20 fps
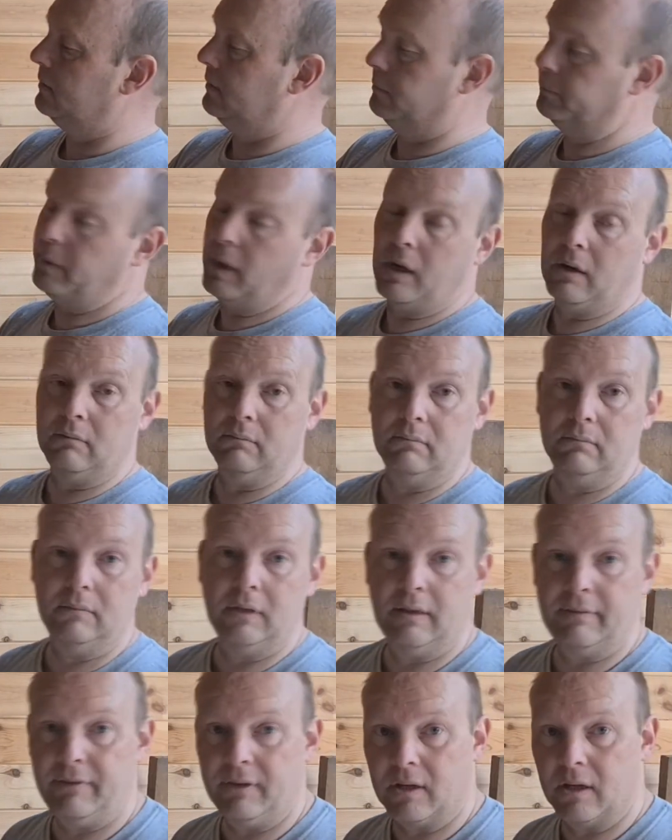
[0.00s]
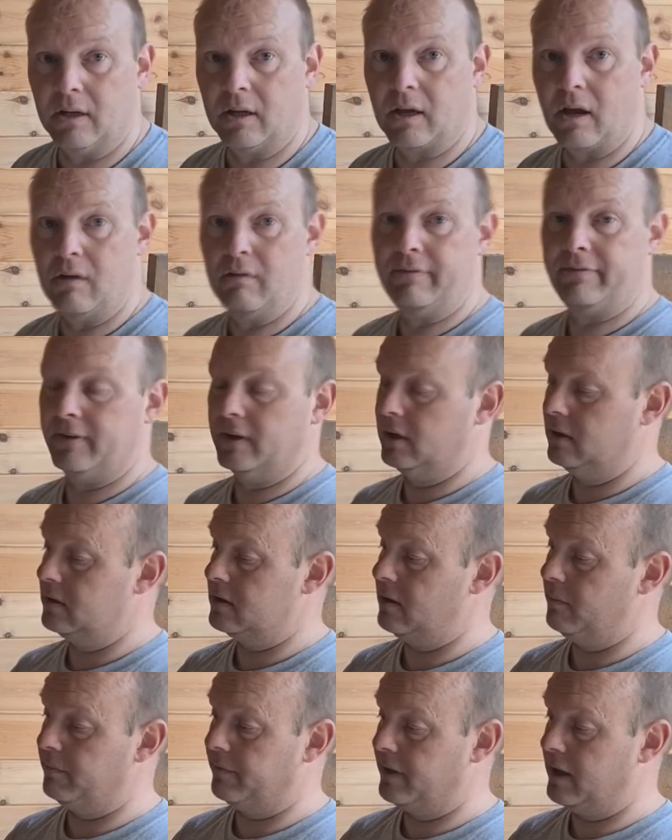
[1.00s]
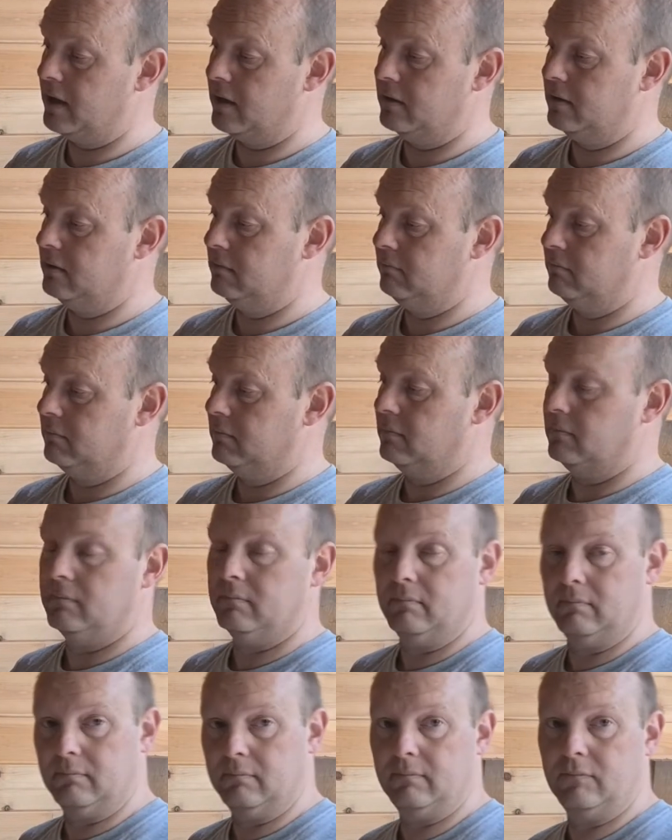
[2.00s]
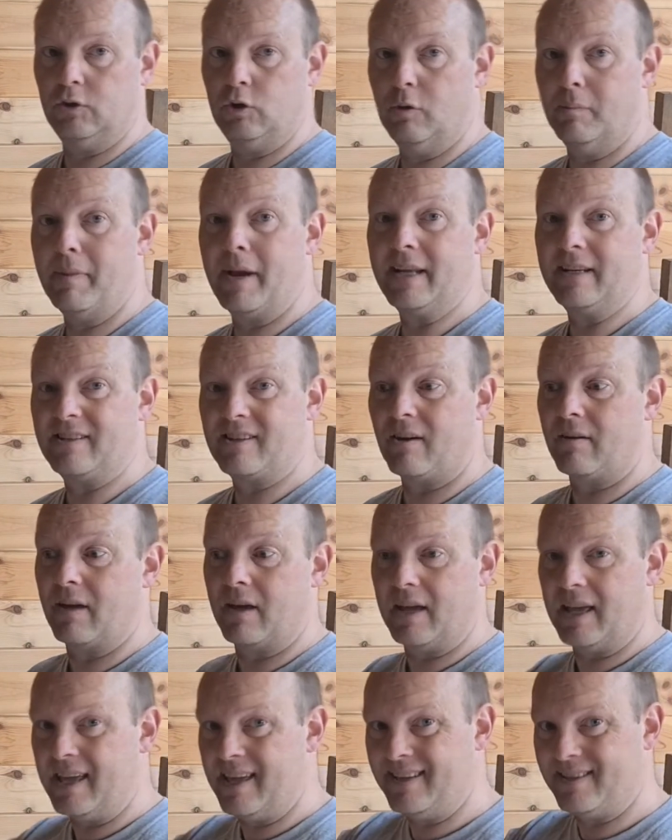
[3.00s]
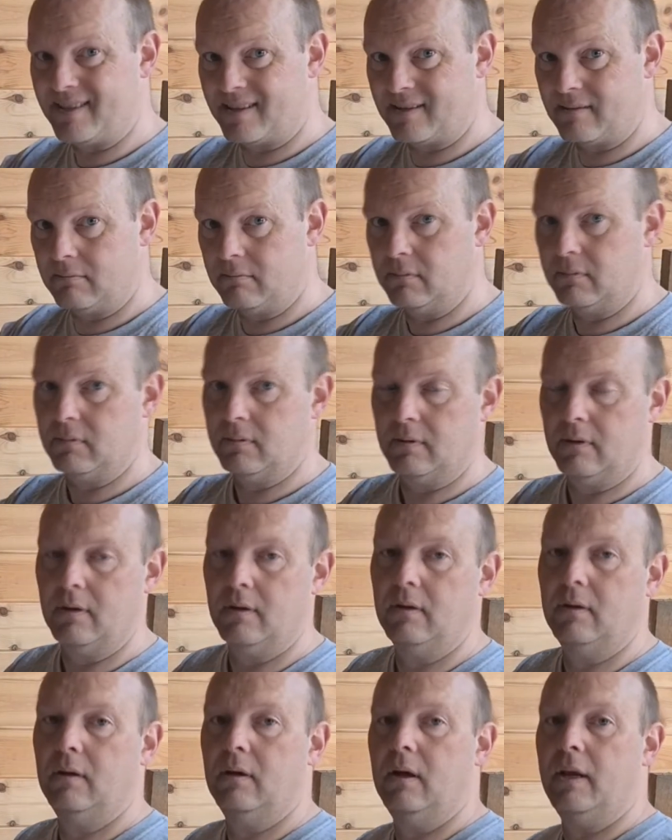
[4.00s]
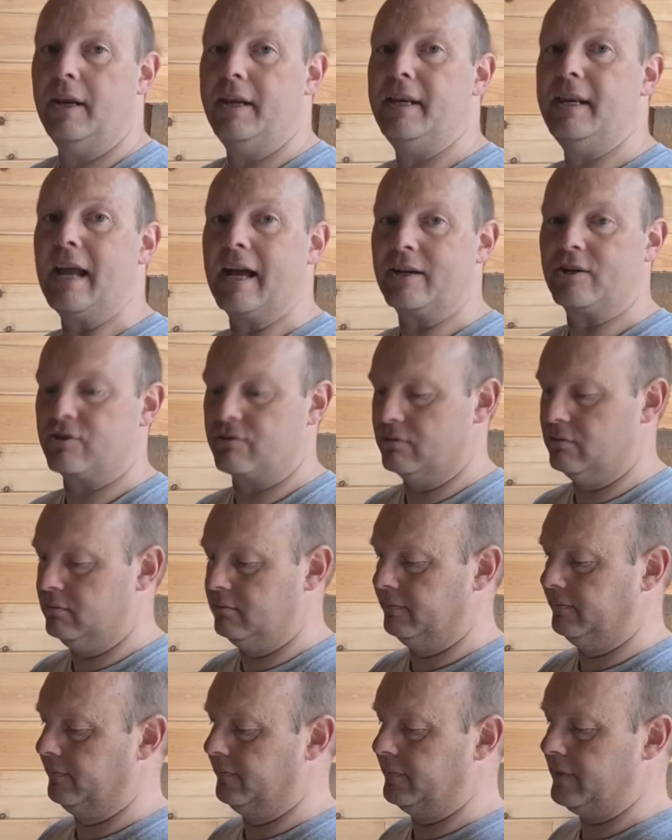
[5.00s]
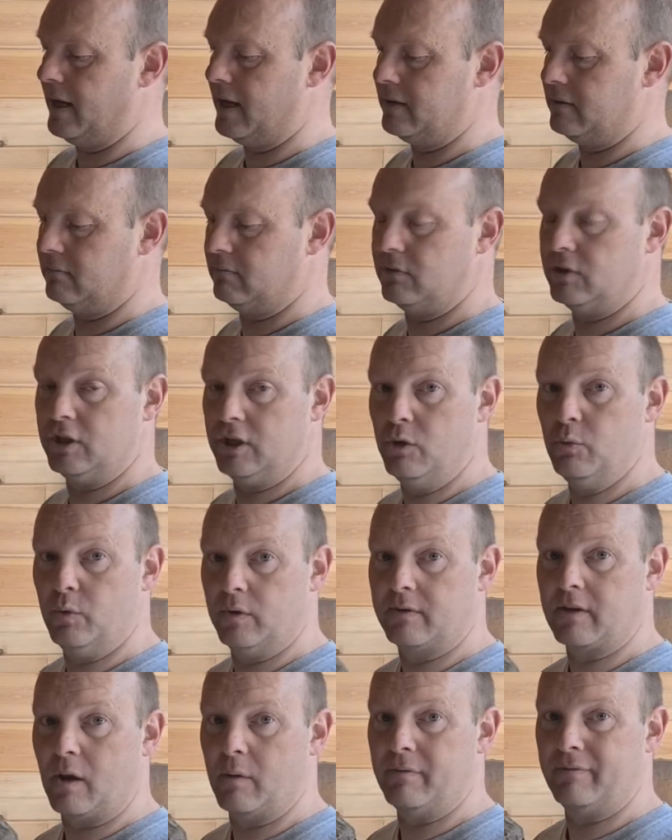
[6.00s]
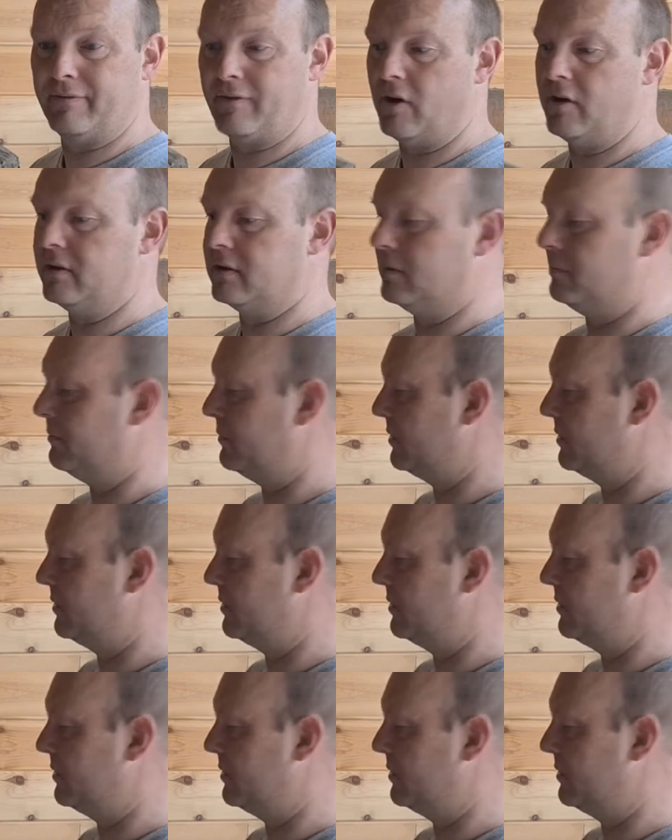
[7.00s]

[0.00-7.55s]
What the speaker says: but if you're going to go for something and your main diet is natural, then you would go and find them.